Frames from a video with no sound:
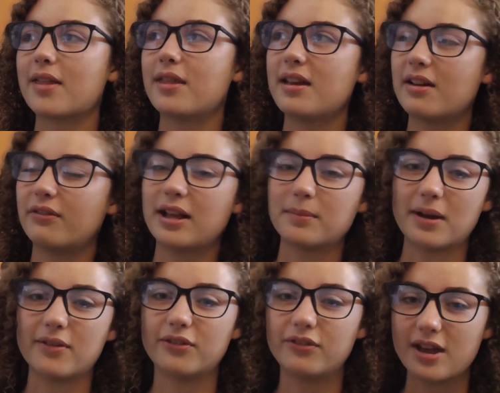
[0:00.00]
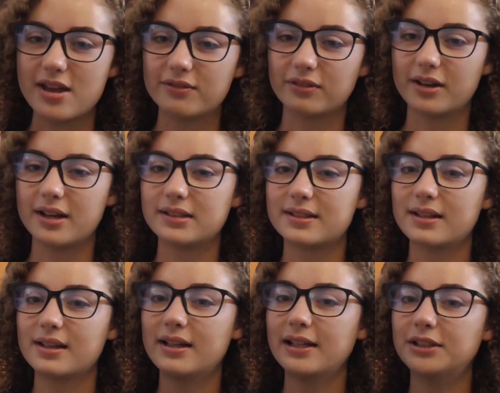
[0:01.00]
I think of my favorite
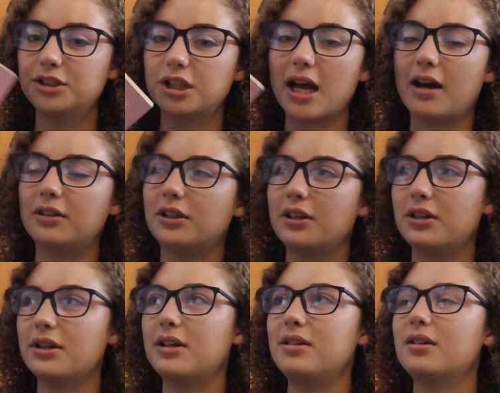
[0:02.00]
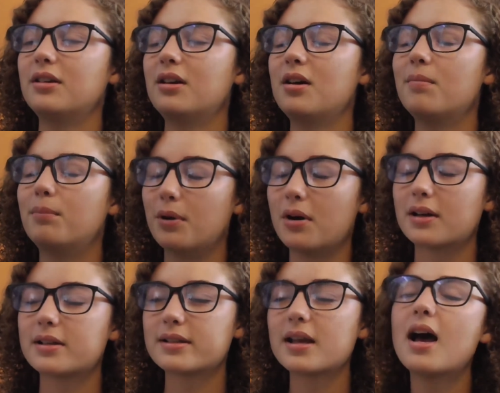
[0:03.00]
childhood
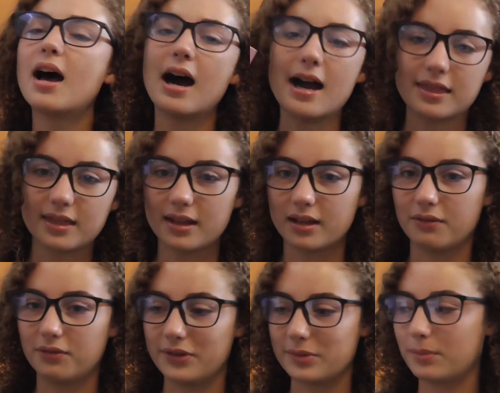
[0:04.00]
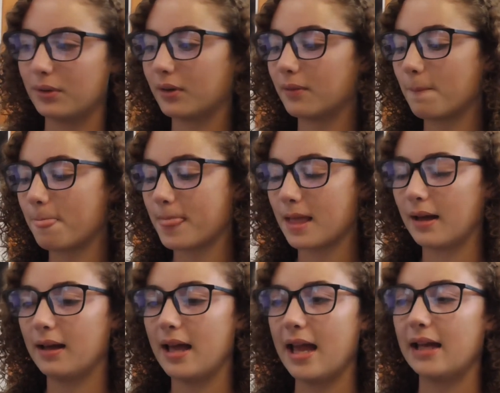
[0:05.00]
books, I think of this book
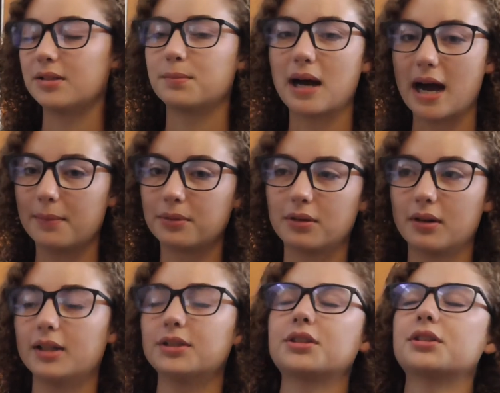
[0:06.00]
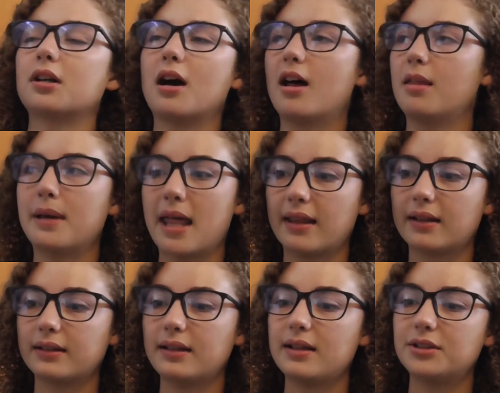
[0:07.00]
and Pop Crush
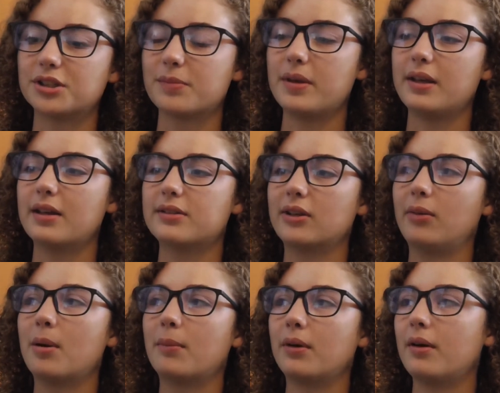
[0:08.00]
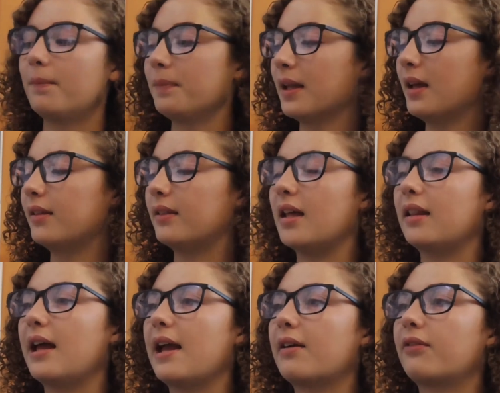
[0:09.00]
automatically, just because I remember
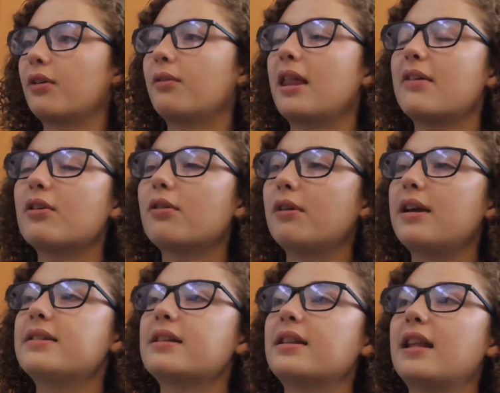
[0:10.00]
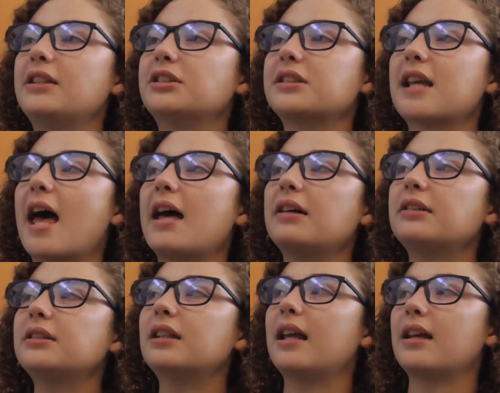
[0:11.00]
they, for whatever reason, they just
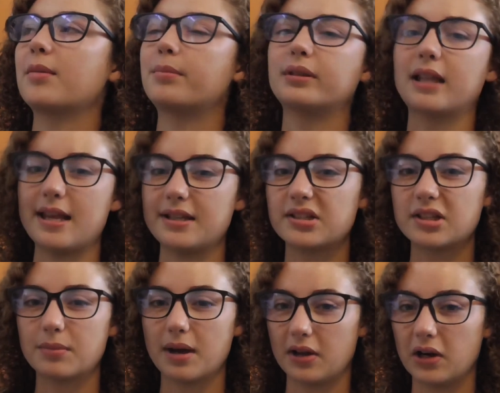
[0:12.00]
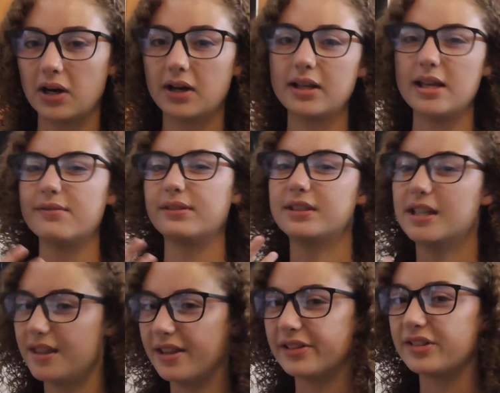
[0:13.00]
held a place in my heart, even
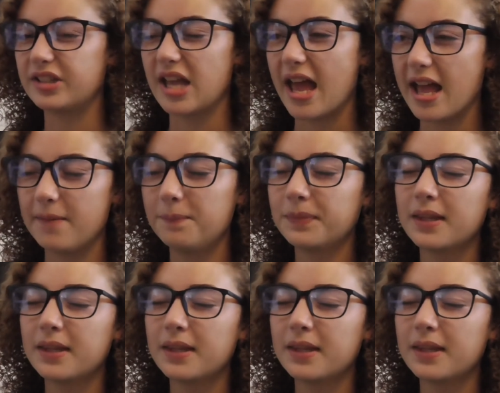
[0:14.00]
to this day.